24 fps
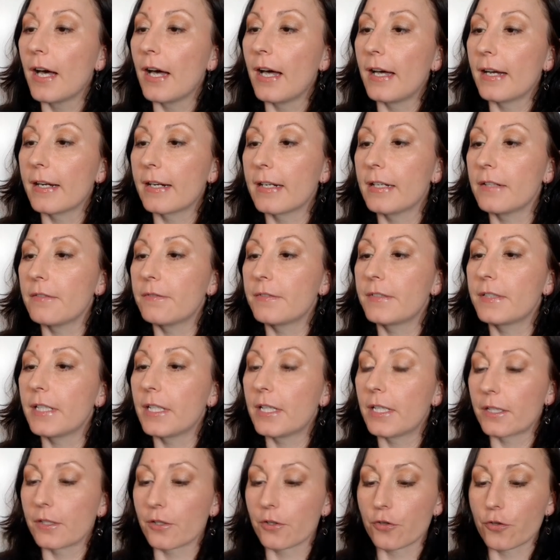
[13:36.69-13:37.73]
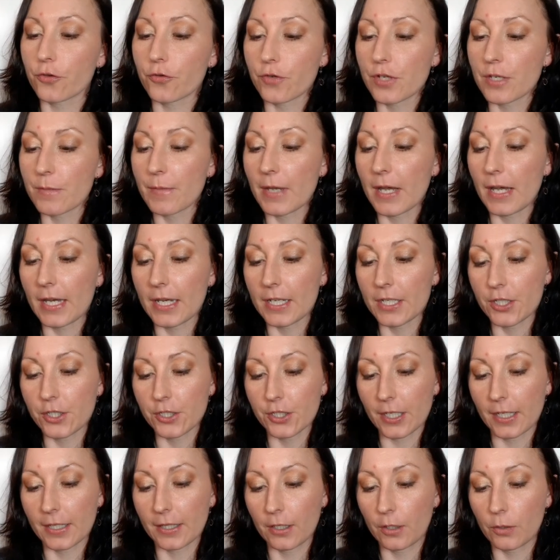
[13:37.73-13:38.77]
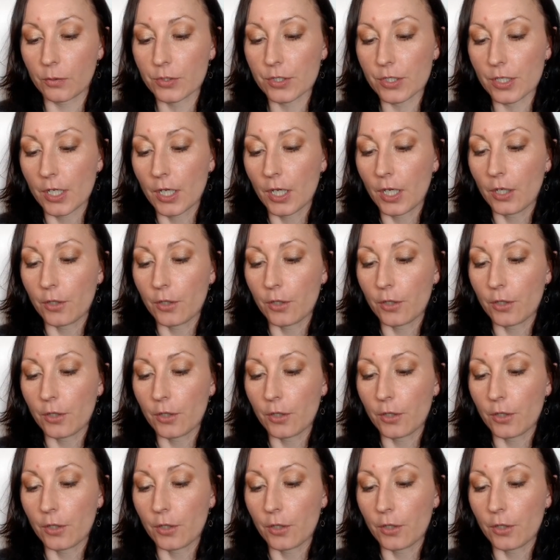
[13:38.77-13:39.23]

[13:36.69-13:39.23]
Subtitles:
I have their cream eyeshadows.